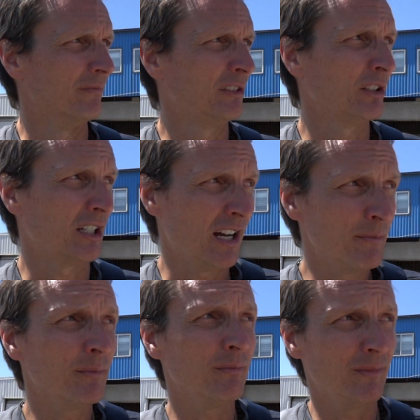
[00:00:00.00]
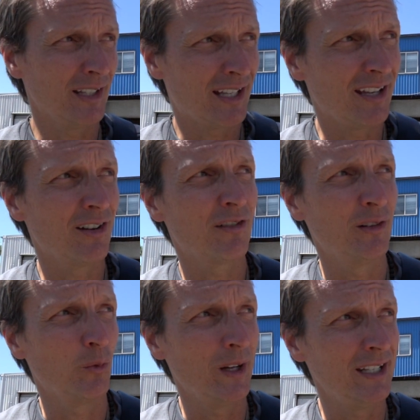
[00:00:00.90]
So to come here
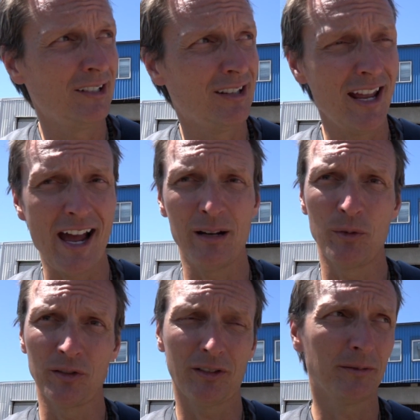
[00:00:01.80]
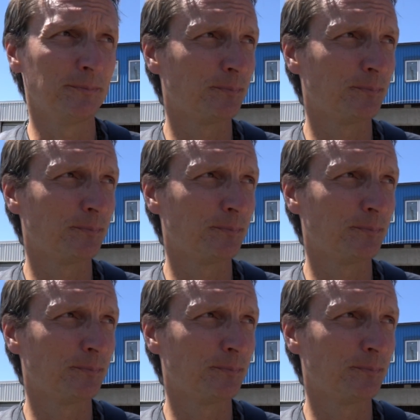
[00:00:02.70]
and witness the animals